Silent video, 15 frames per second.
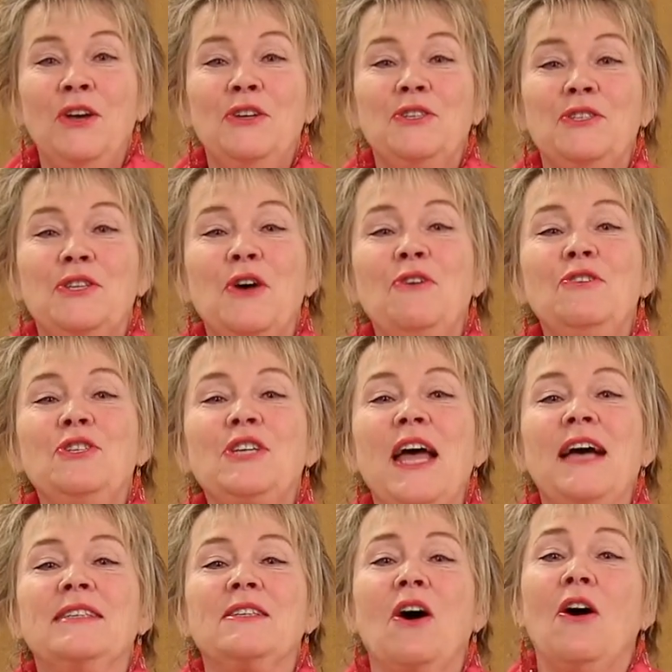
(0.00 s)
Zosh
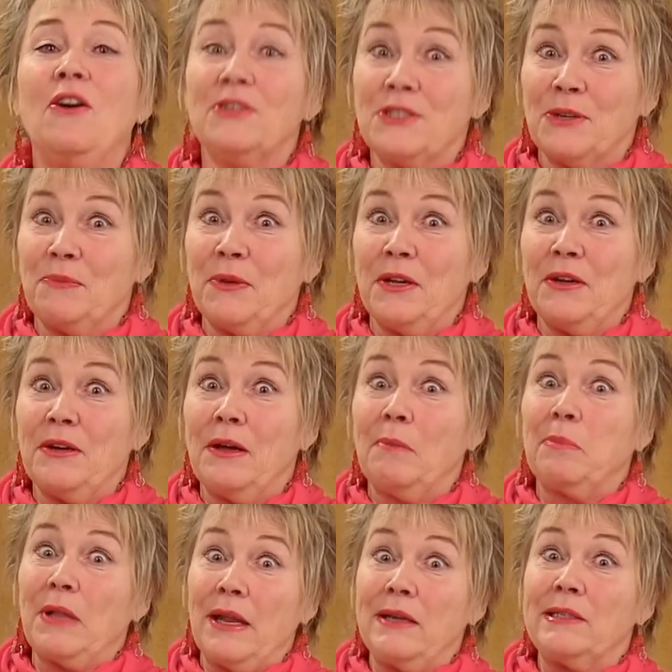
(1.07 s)
has also been a
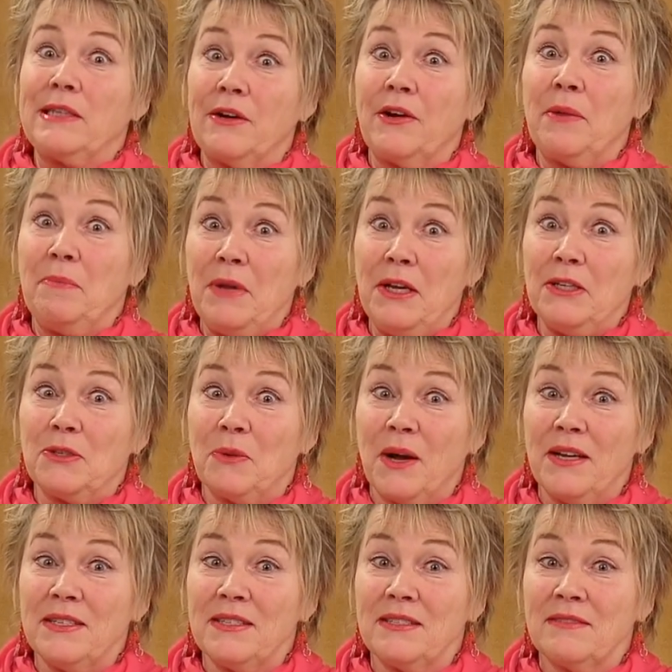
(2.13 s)
planetary being
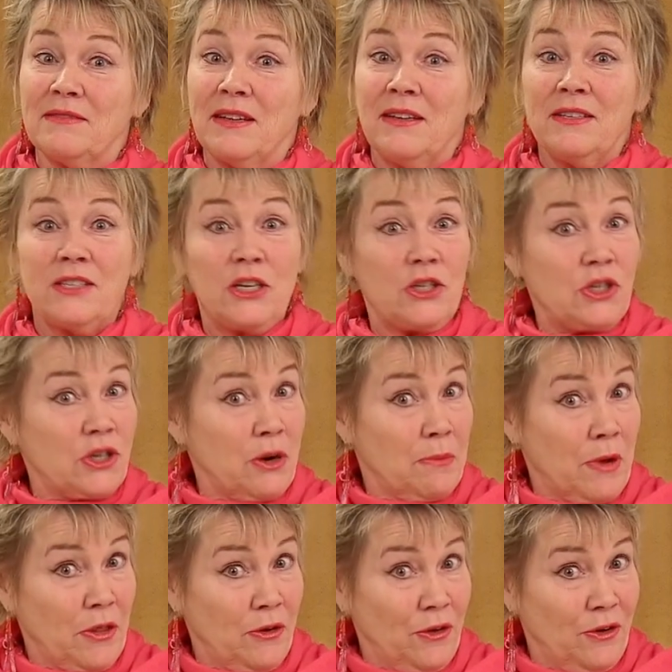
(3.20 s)
twice, such as our
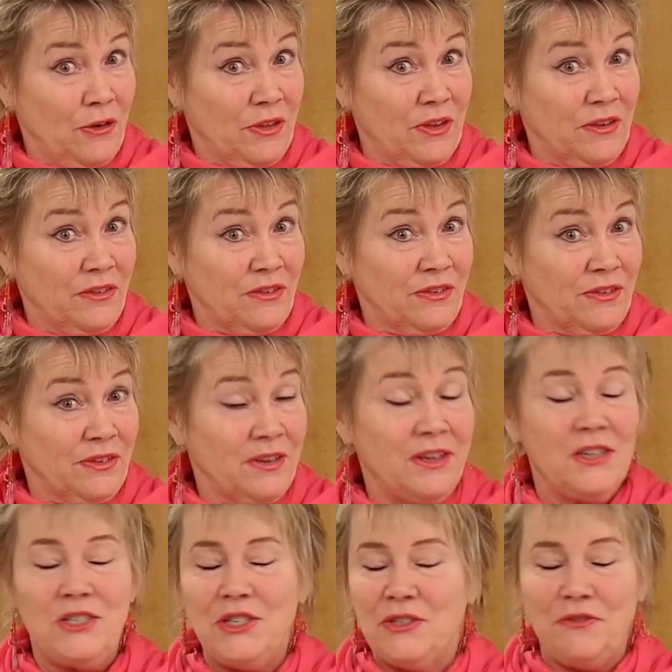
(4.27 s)
Mother Earth is.
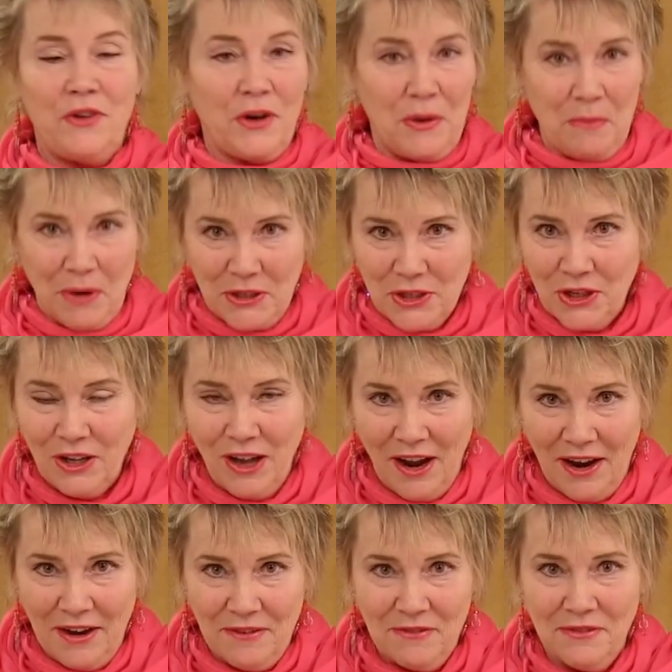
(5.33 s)
She's very much
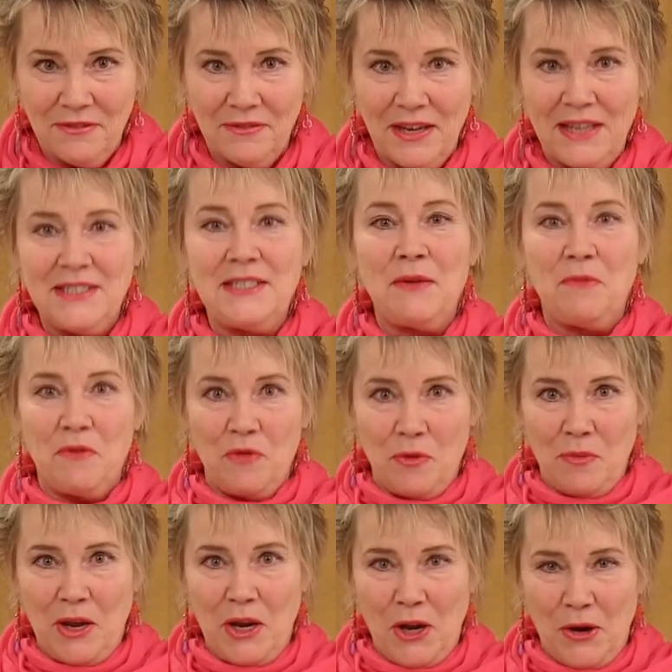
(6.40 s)
alive, as some of you
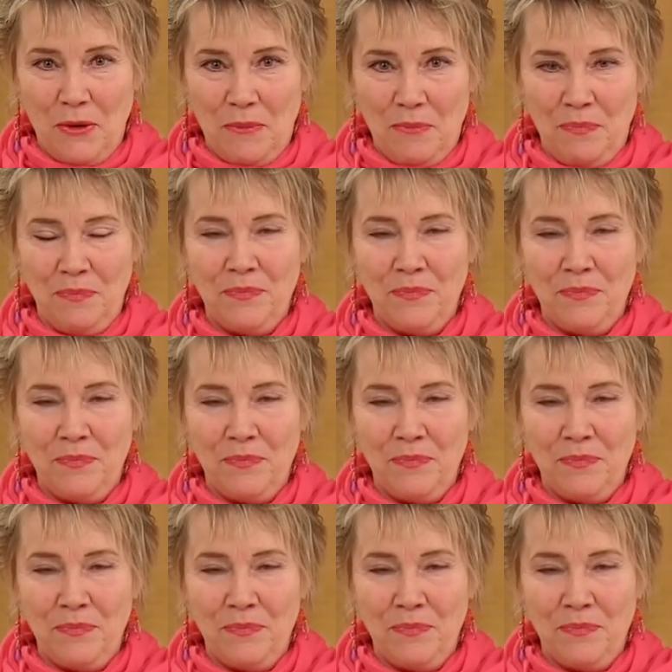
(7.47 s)
may know.